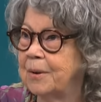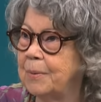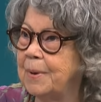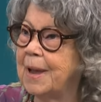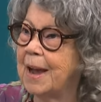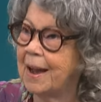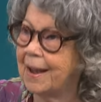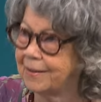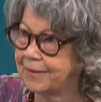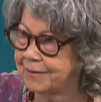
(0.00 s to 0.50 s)

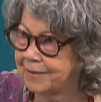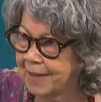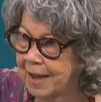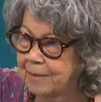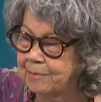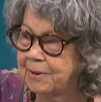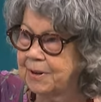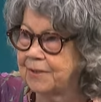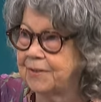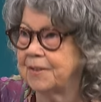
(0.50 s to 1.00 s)
We ask
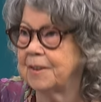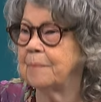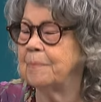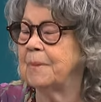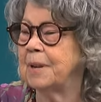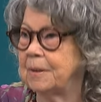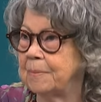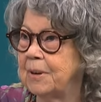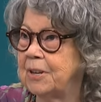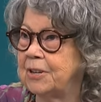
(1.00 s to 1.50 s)
them to
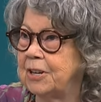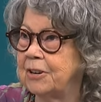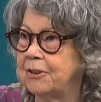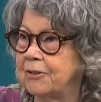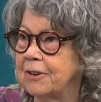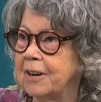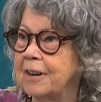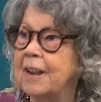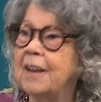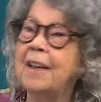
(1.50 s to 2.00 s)
submit
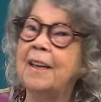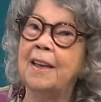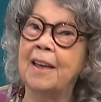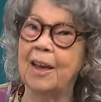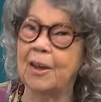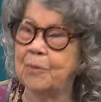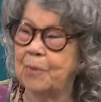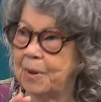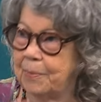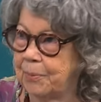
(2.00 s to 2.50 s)
material,
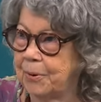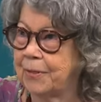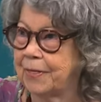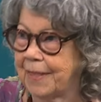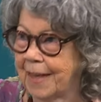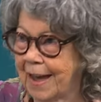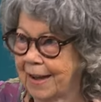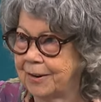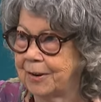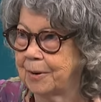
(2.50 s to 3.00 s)
and we put
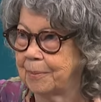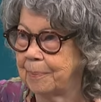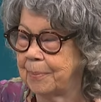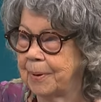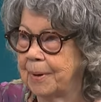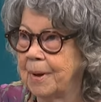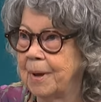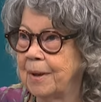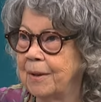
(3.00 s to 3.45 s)
that up.